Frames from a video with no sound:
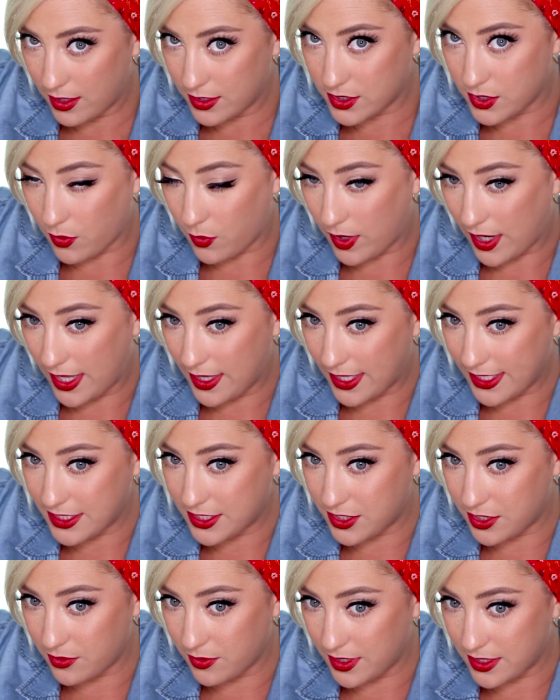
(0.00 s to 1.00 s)
So what I like
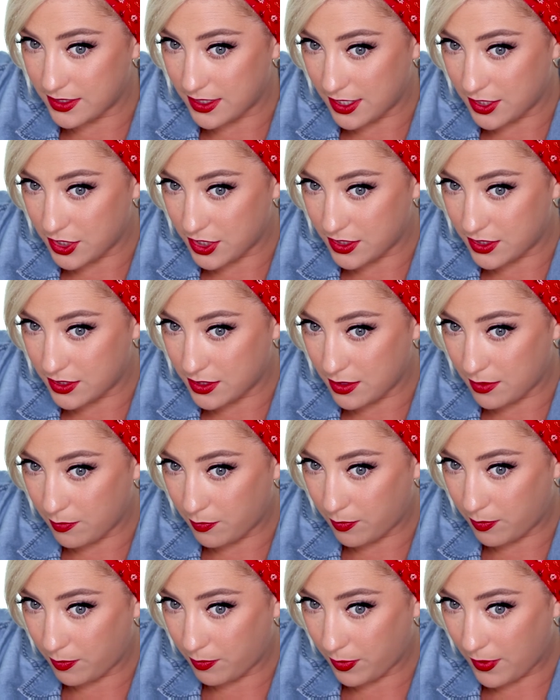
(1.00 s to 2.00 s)
to do is I just
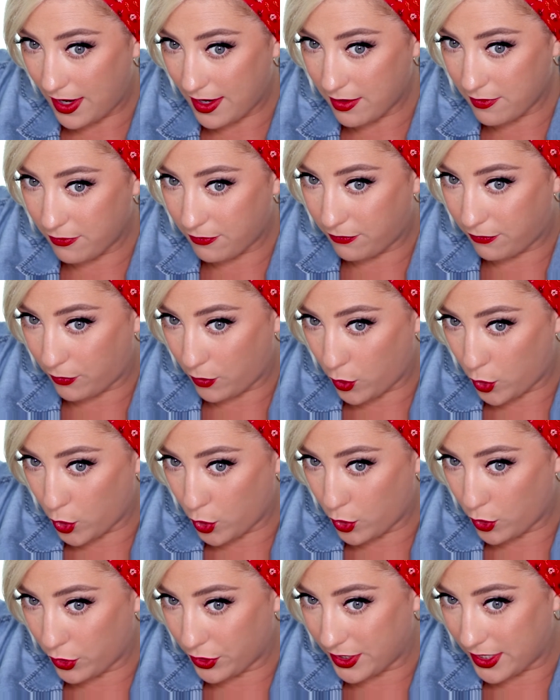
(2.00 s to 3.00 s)
kind of
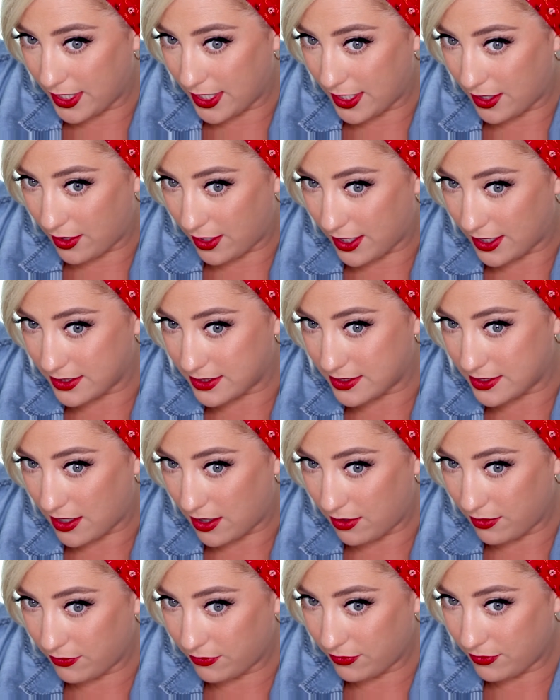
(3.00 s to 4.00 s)
fold it in on
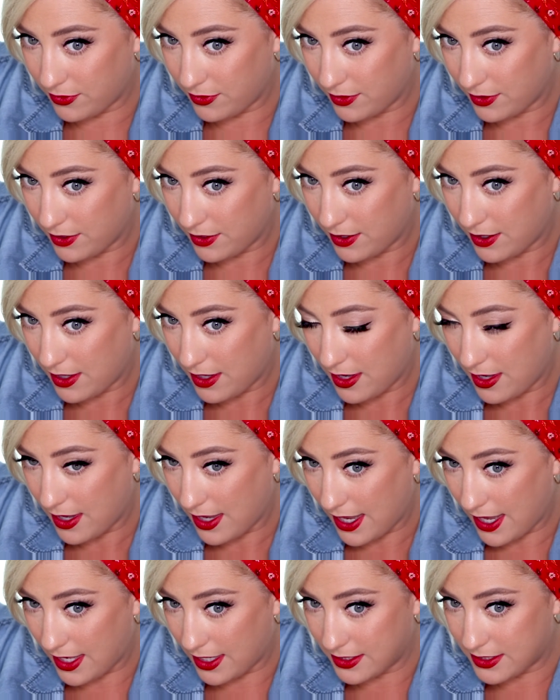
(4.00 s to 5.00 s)
itself
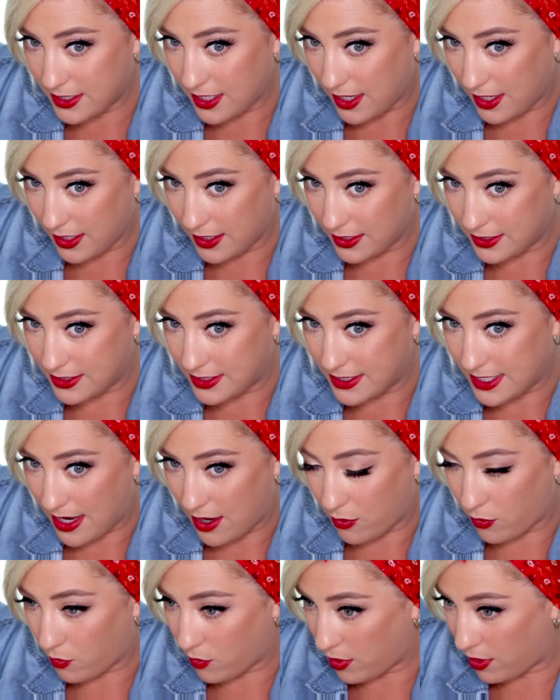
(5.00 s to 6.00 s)
and tuck
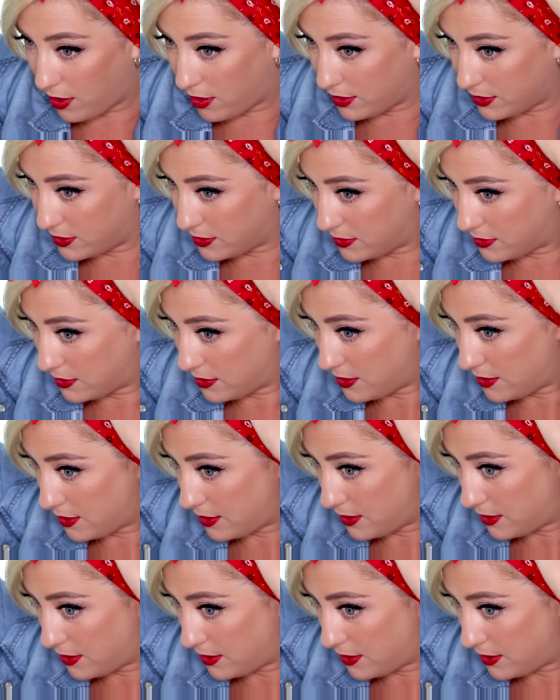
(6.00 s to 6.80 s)
downwards.